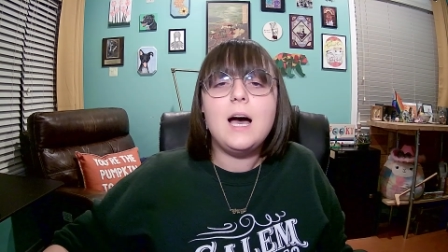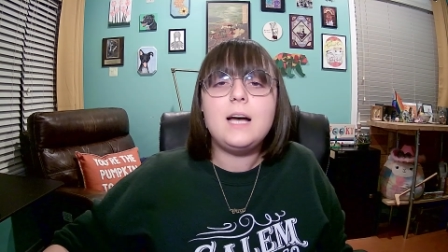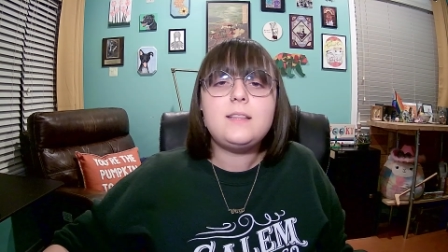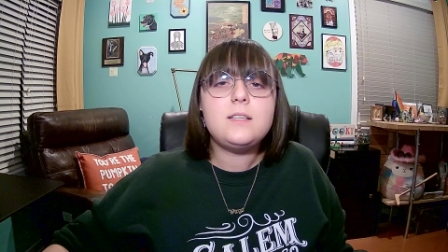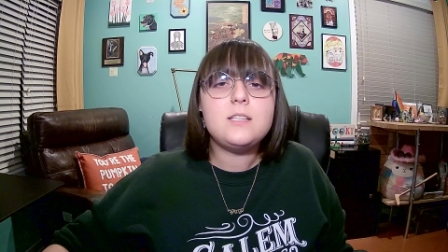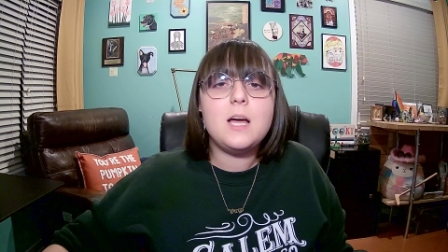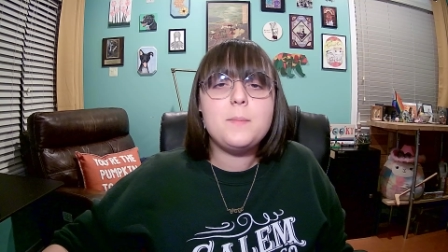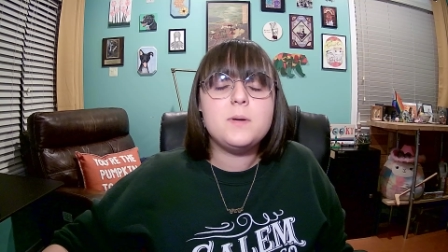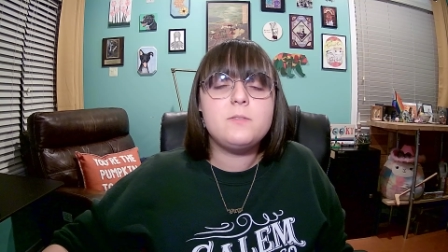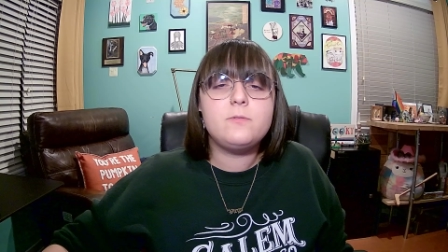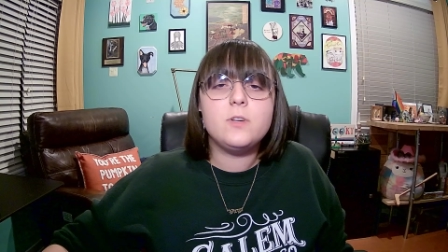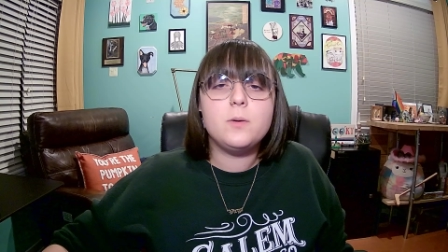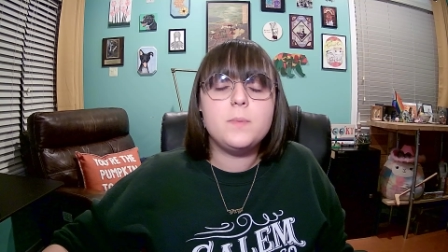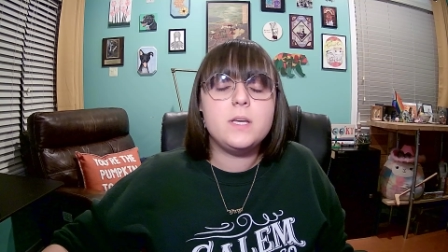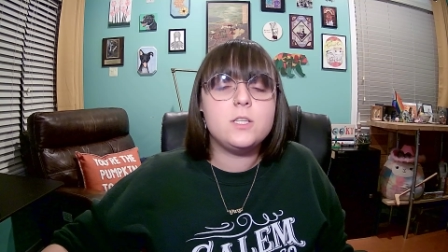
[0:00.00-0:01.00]
At the time of
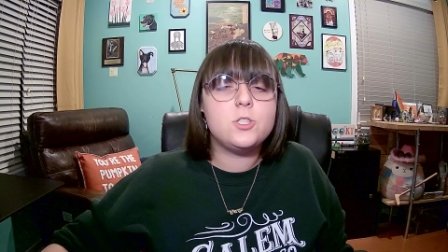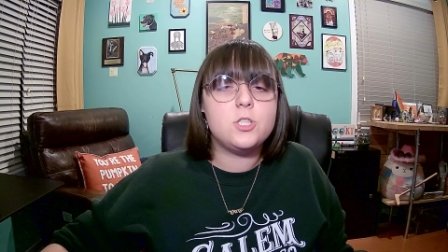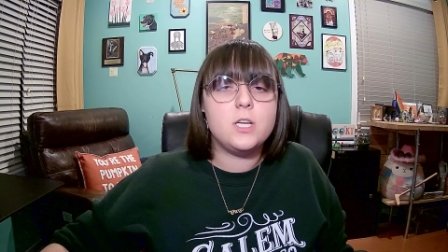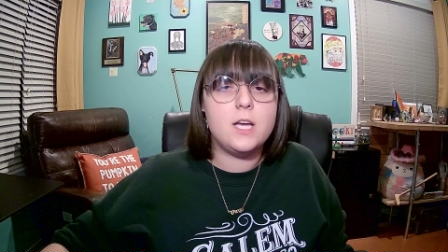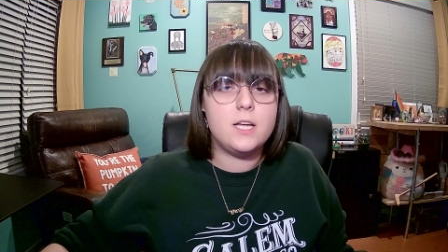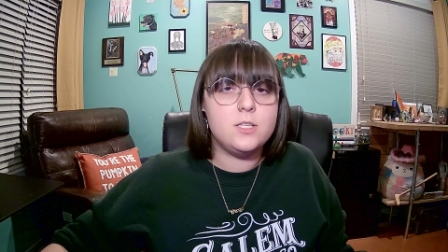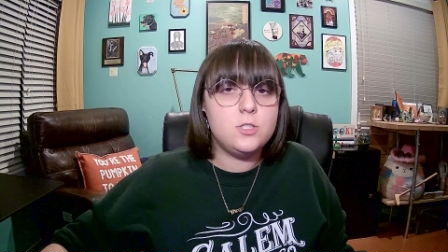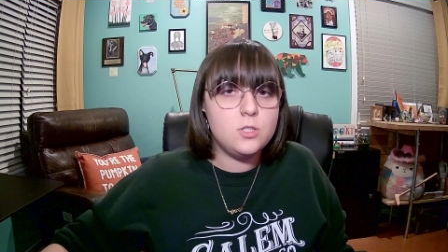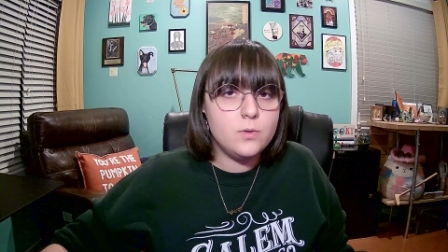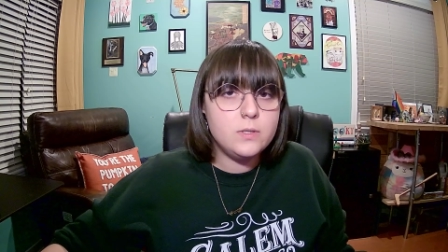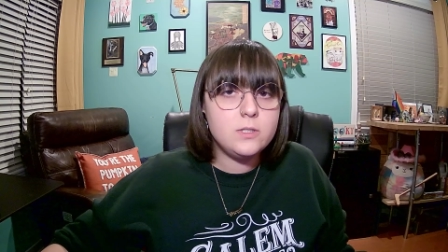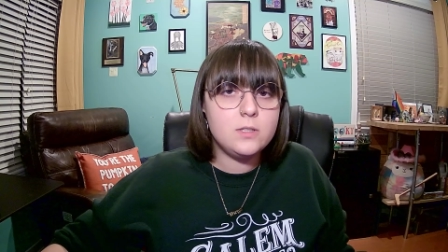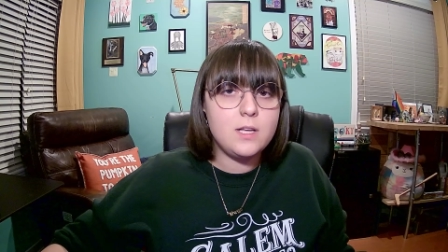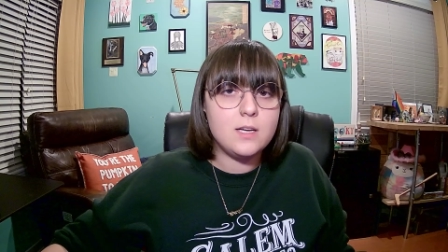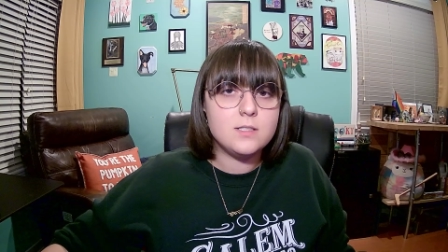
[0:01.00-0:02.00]
filming, she had two
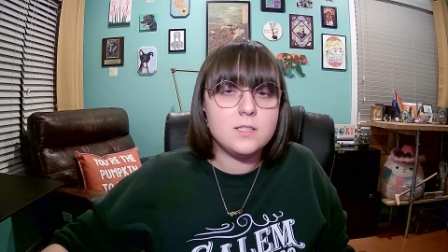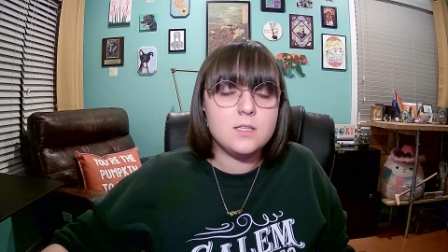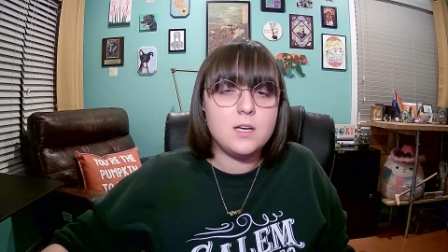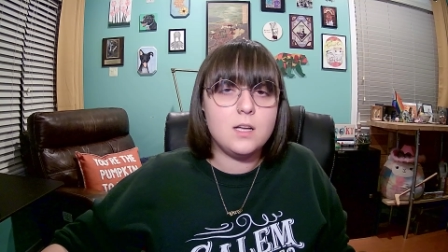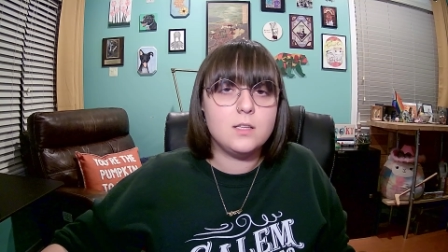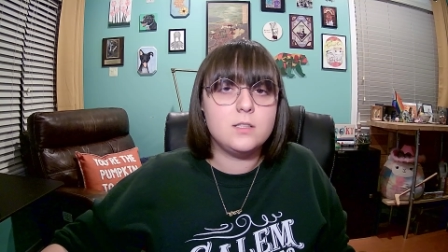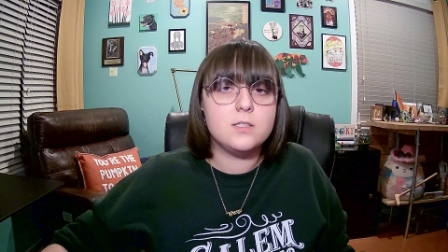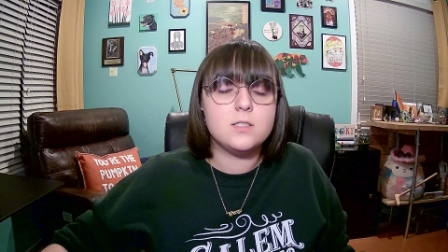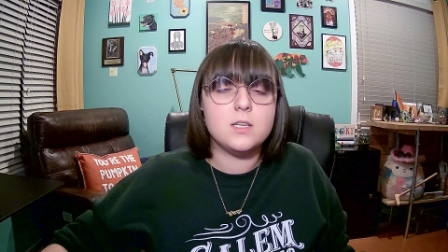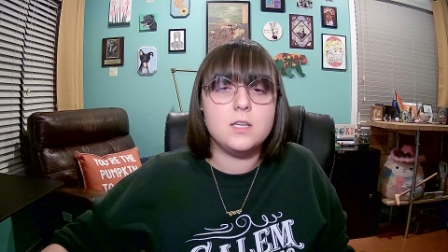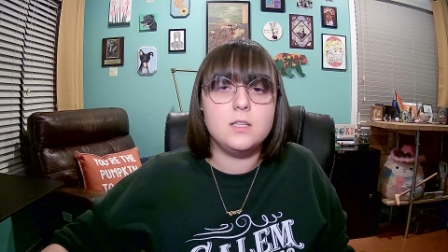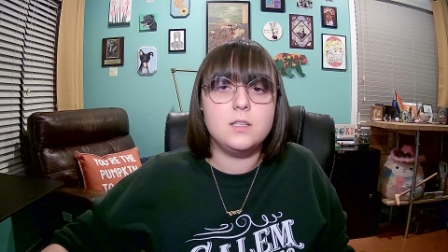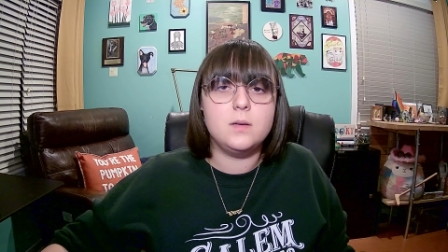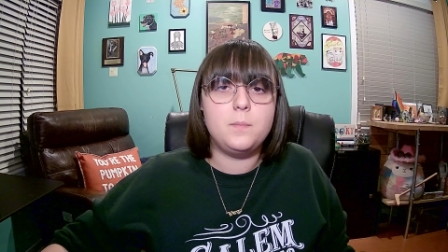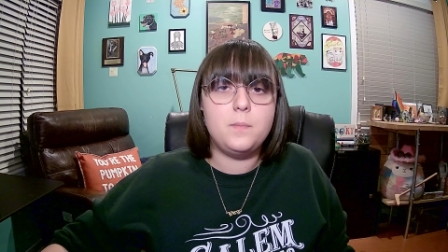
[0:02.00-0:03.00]
hundred thousand dollars
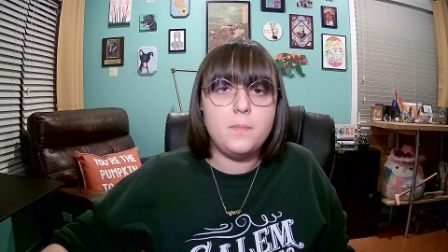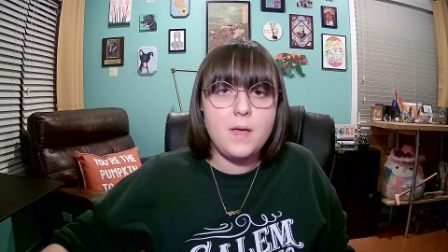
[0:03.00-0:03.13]
in the